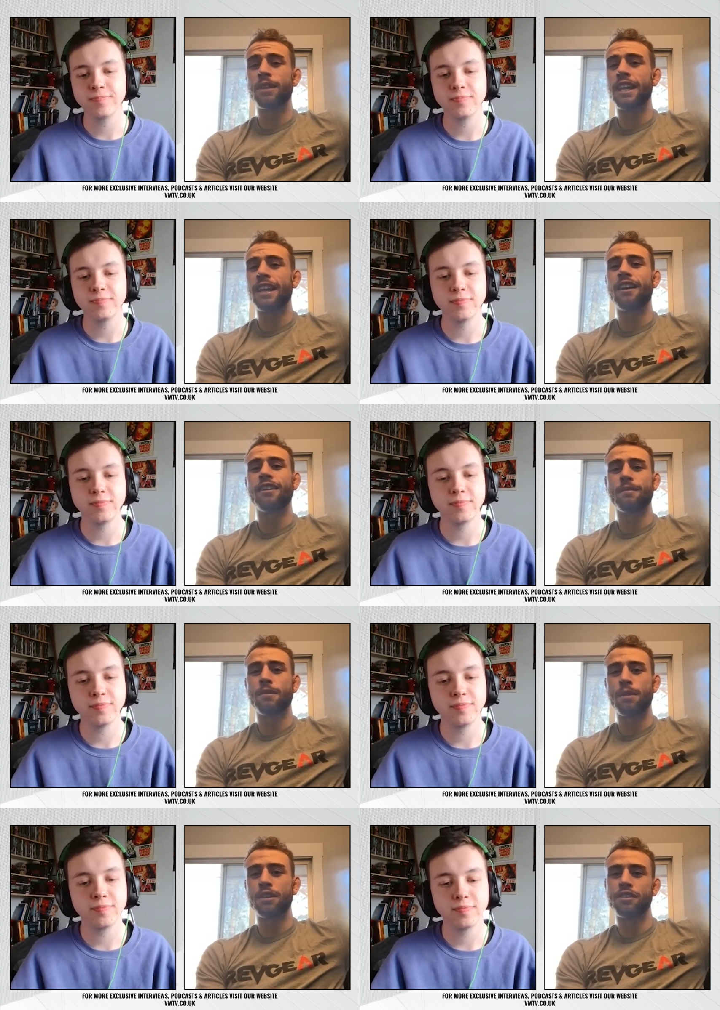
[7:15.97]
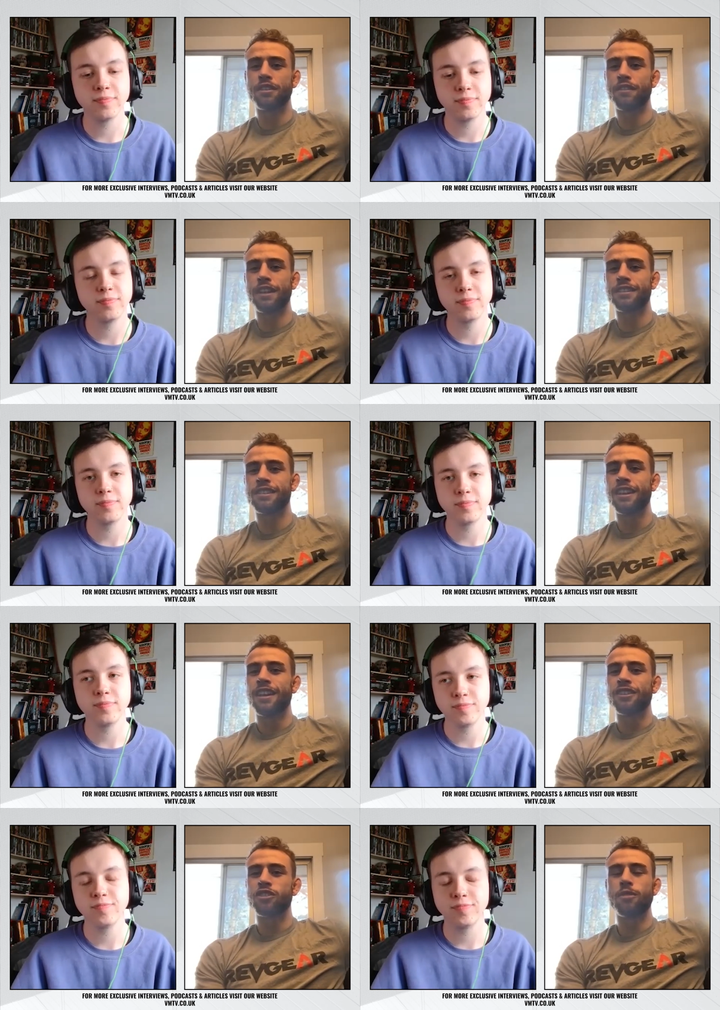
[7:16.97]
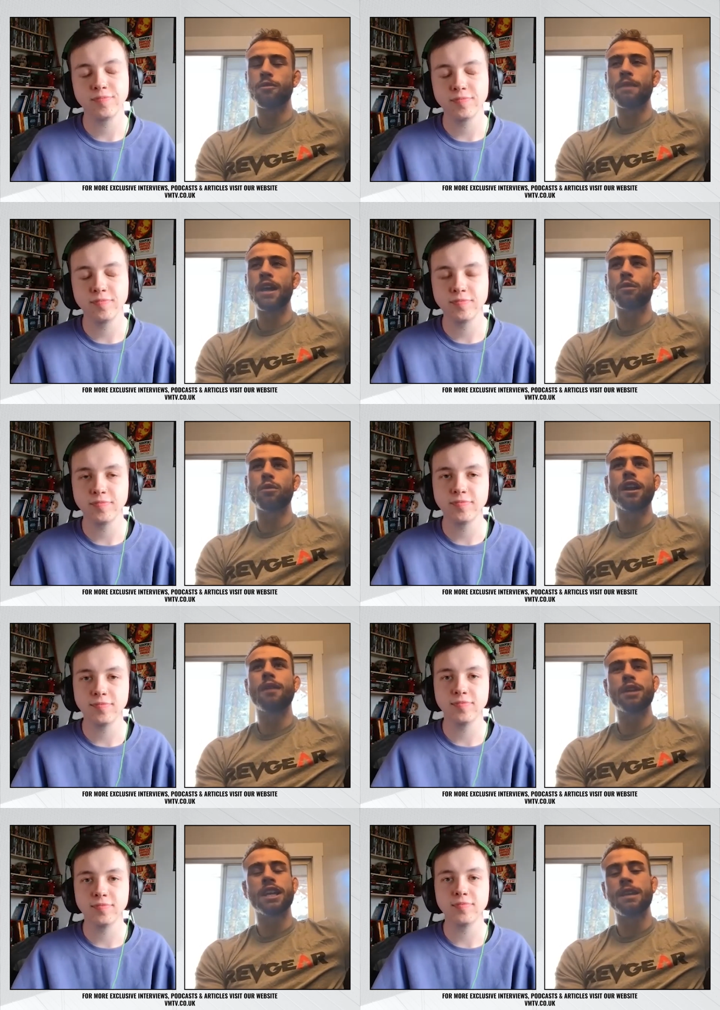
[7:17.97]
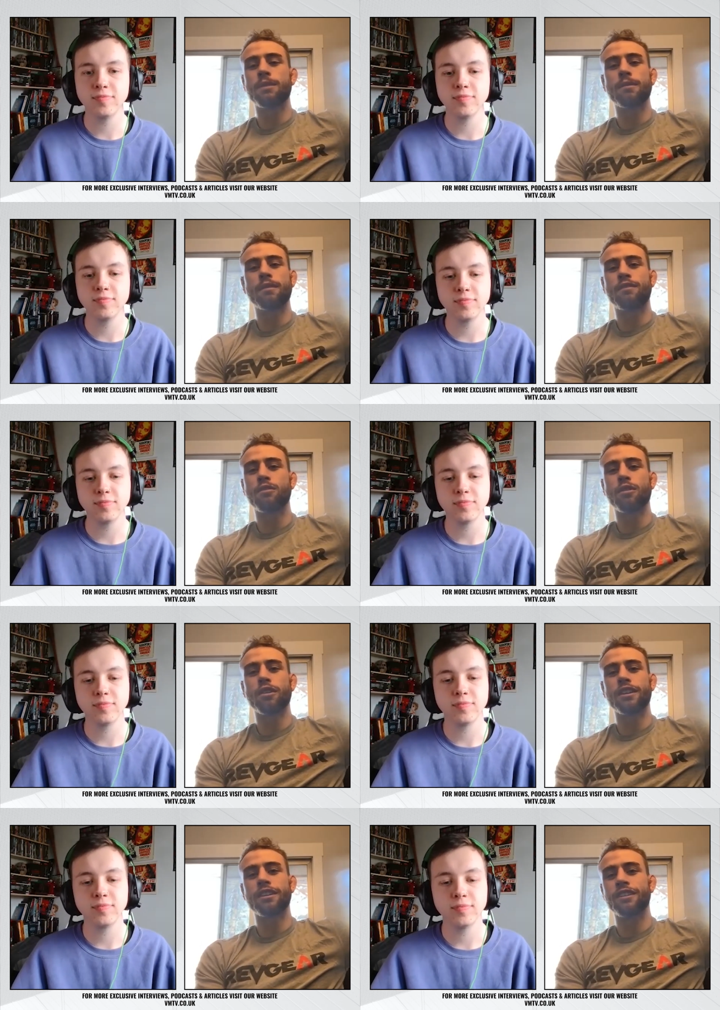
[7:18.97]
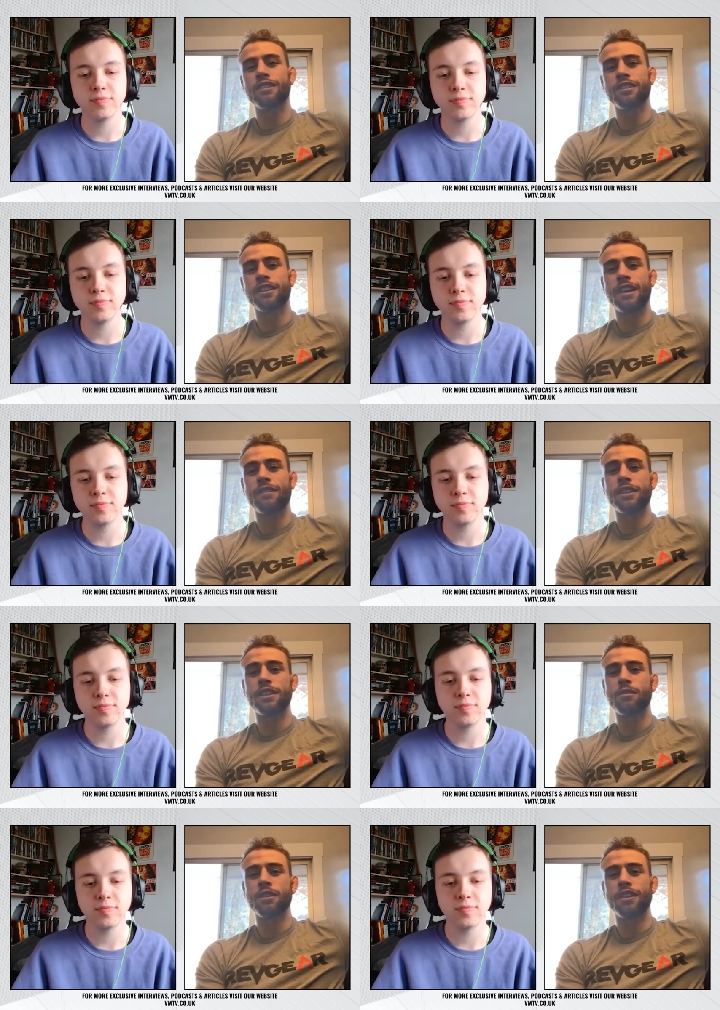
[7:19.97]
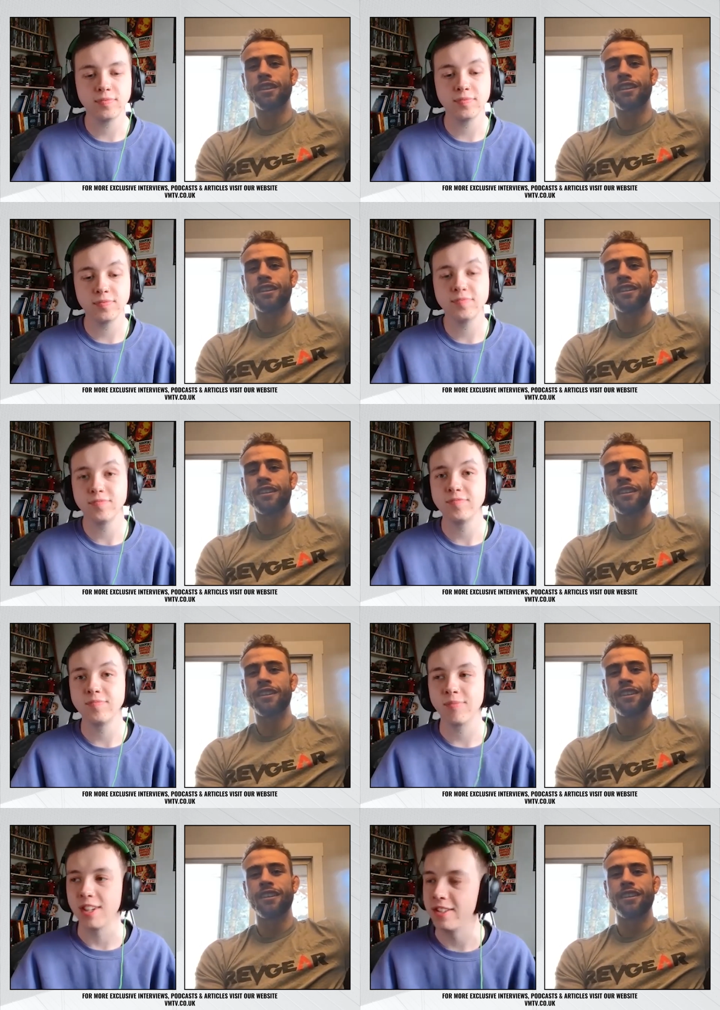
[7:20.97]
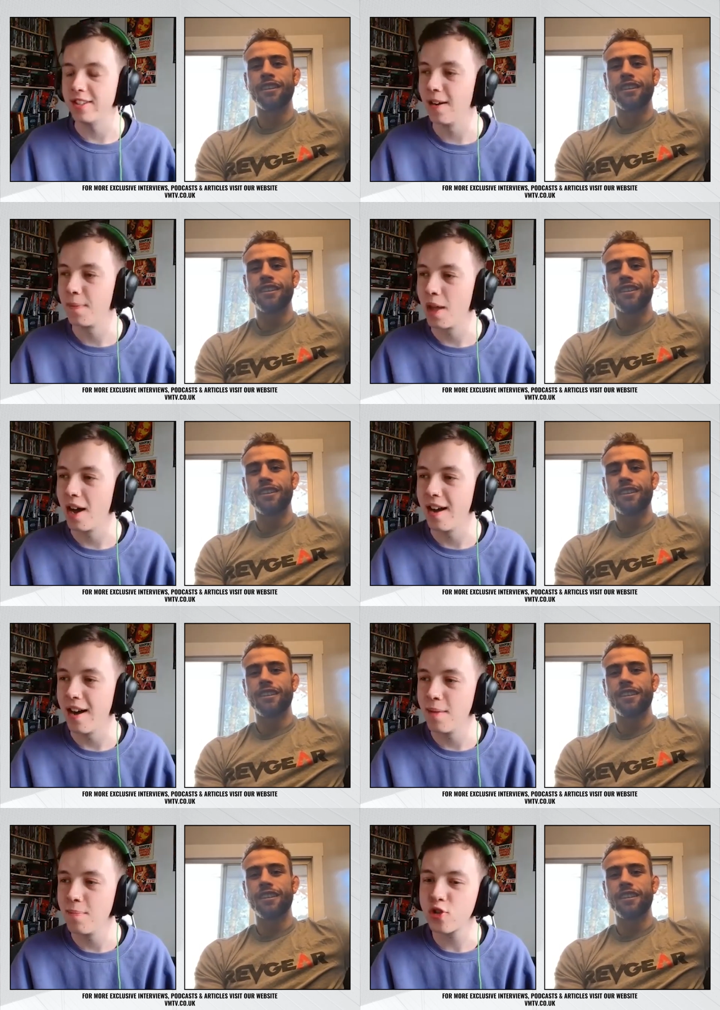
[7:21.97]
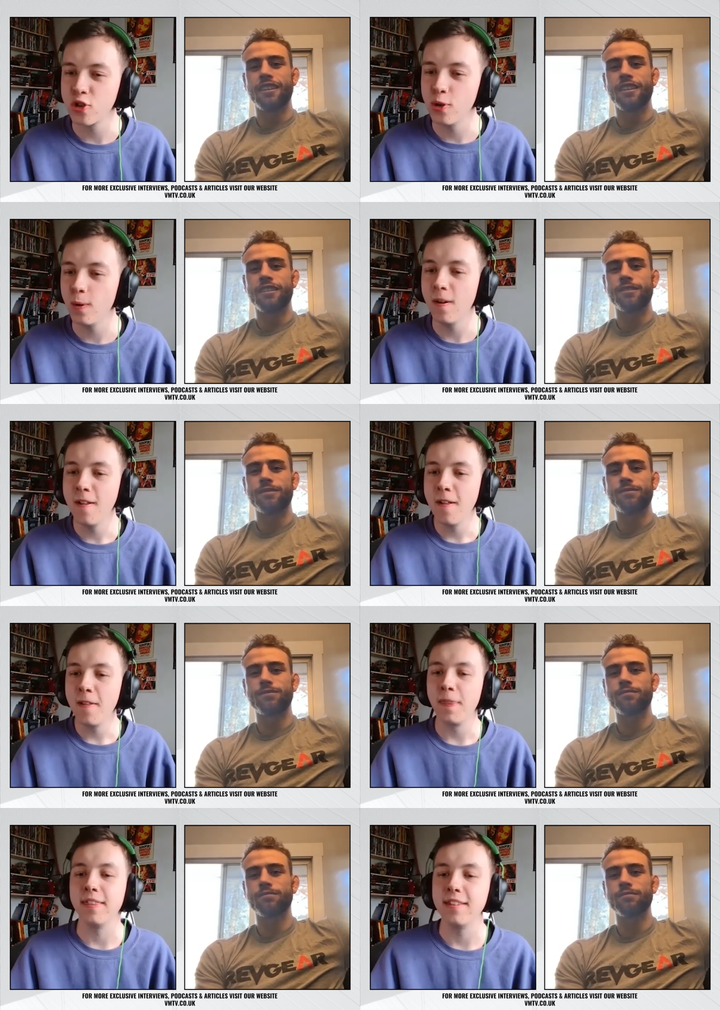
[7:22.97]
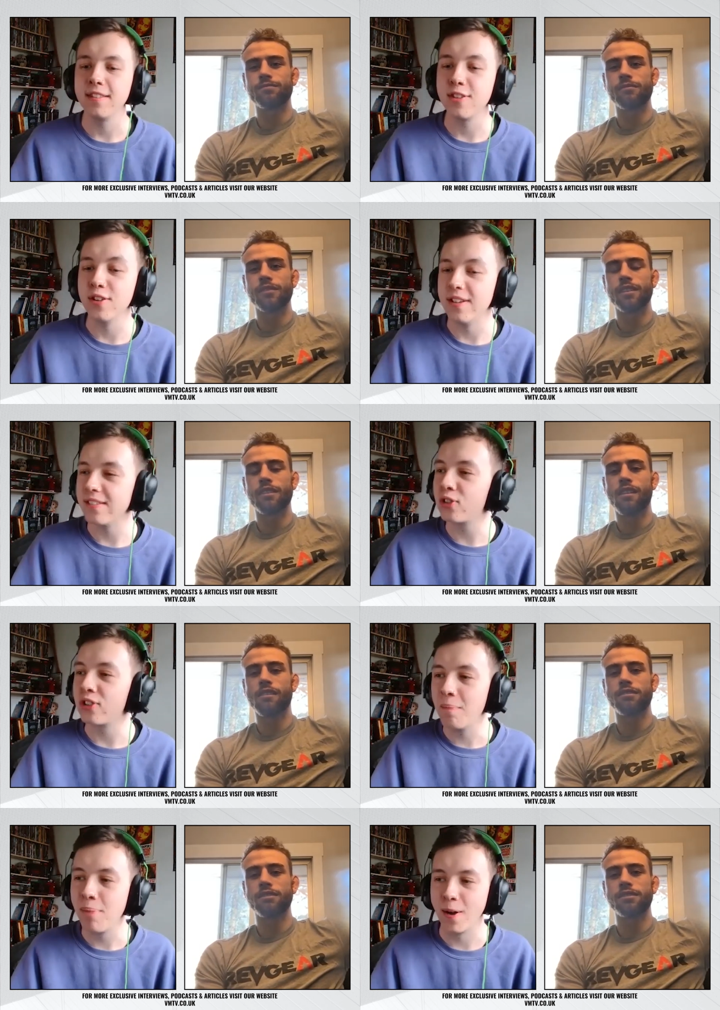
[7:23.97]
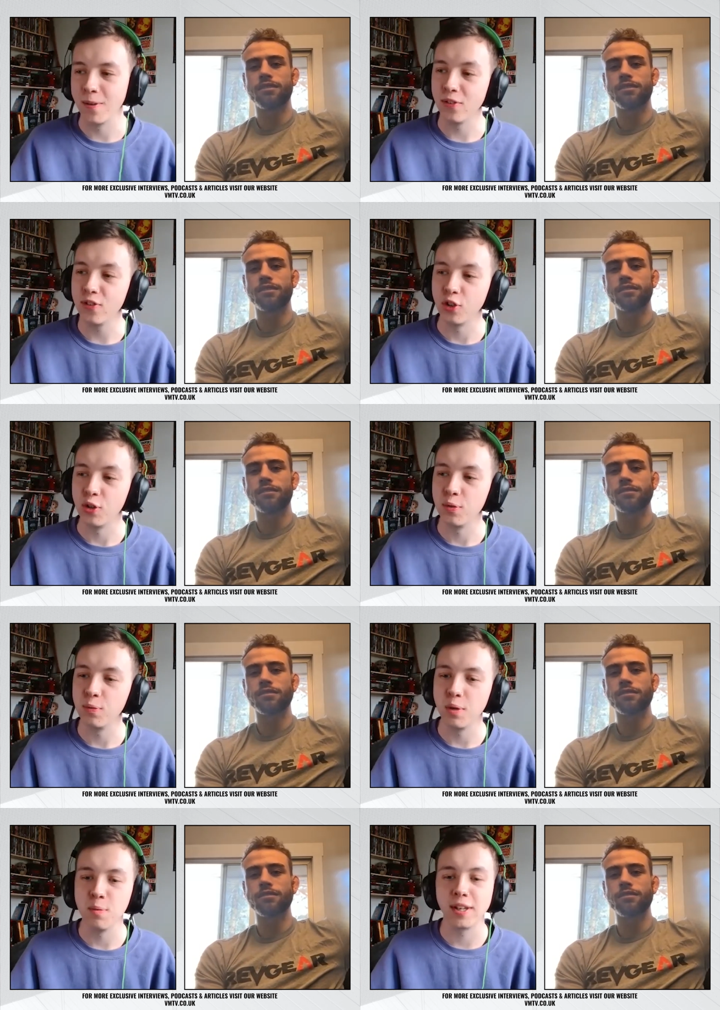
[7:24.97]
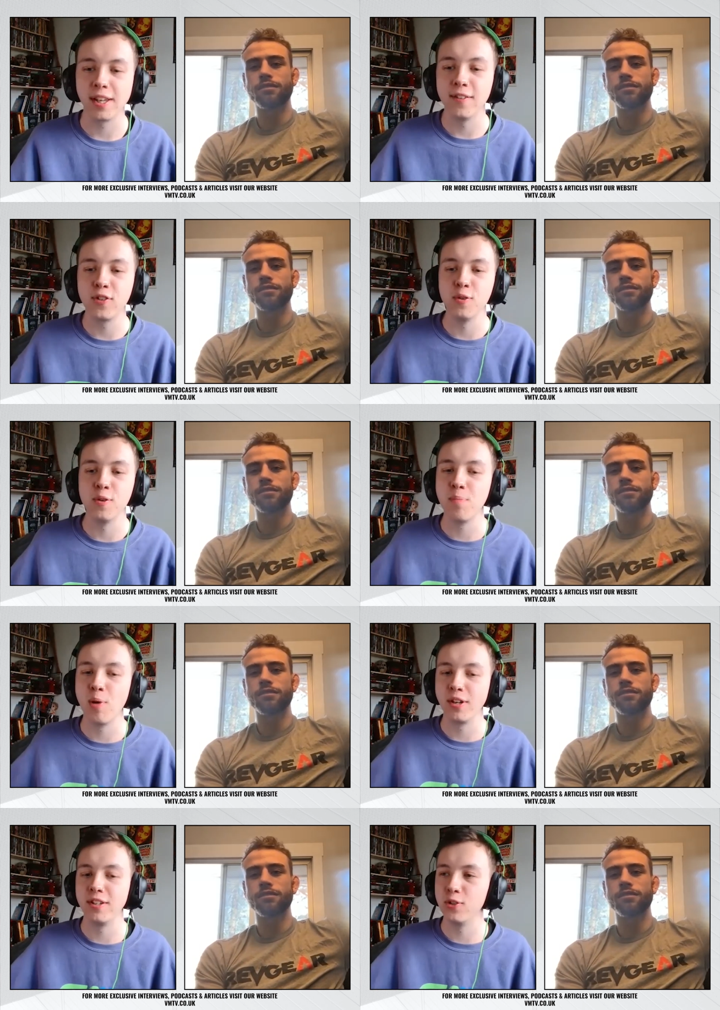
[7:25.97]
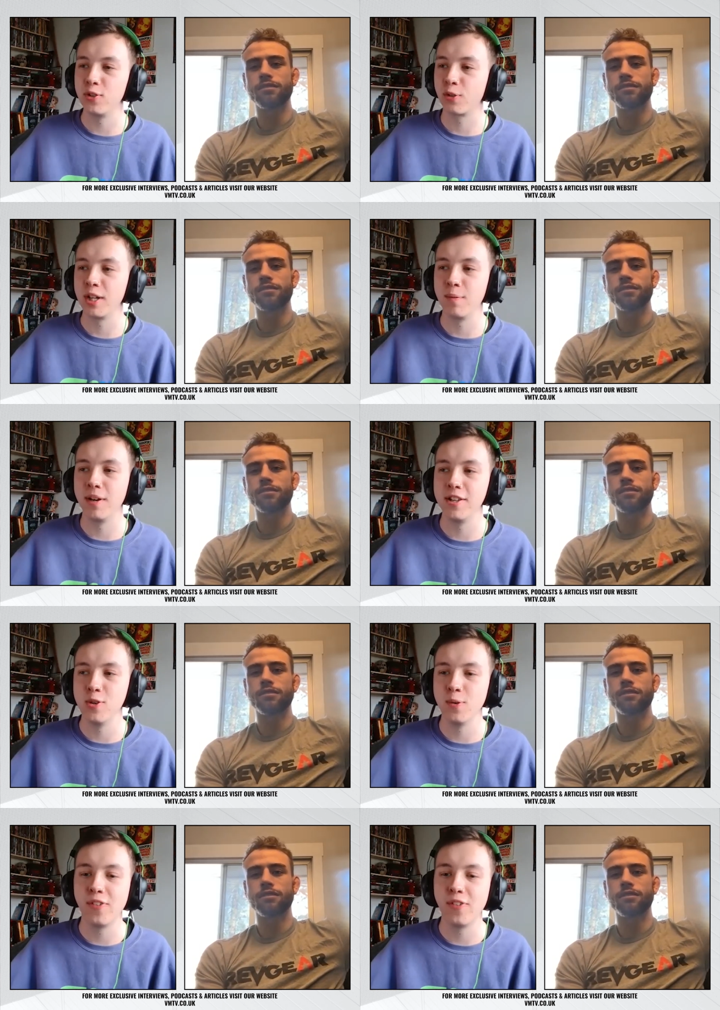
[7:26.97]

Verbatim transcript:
Speaker 1: gonna get out and I'm gonna punch you in the face. So no matter what, I'm gonna keep coming forward, and you're just gonna have to deal with it.
Speaker 2: Yeah, I, I'm sure that at some point soon we will get to a point in your career where you're